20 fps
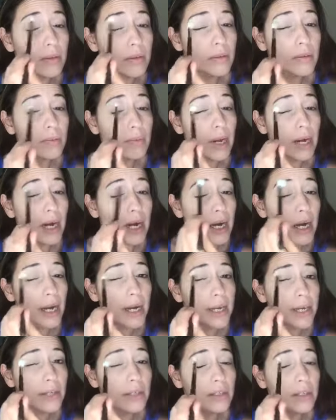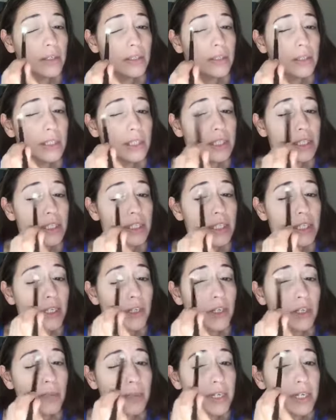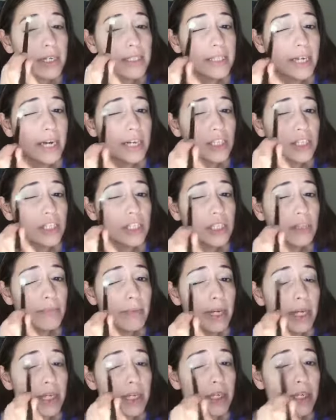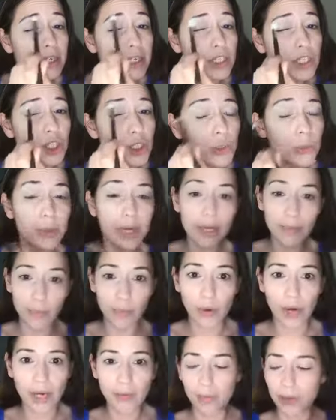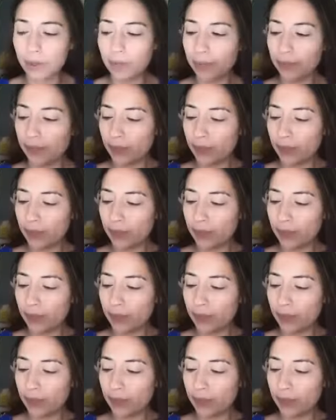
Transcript: my concealer because I just made it into a primer.